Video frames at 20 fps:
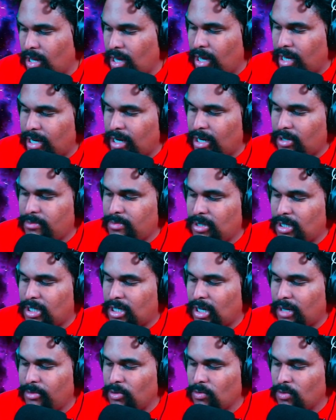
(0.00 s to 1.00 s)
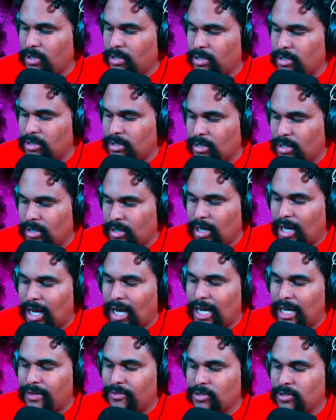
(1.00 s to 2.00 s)
and I'll be coming running.
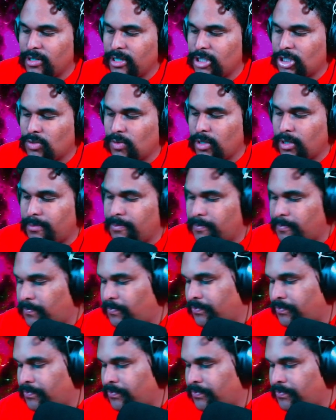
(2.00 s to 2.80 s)
I have a great trip.